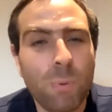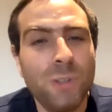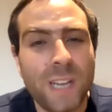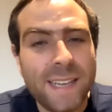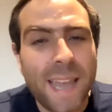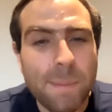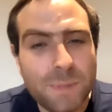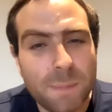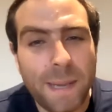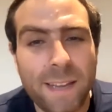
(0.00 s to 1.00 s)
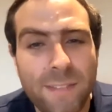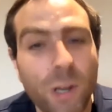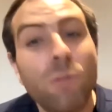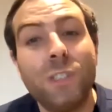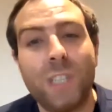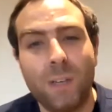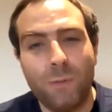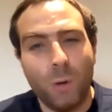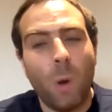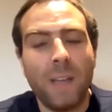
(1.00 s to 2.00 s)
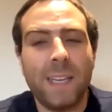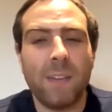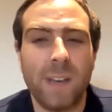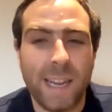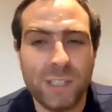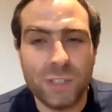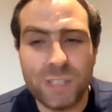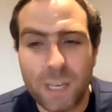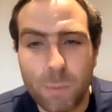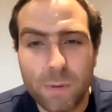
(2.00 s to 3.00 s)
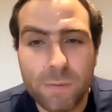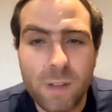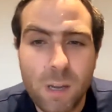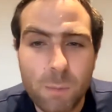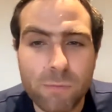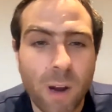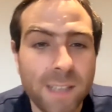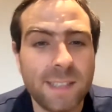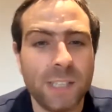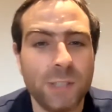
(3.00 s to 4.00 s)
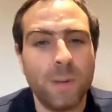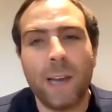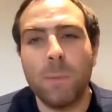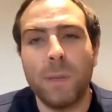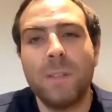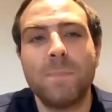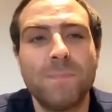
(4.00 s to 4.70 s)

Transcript: project came to be and the origin of your working relationship with writer Daniel Kelman.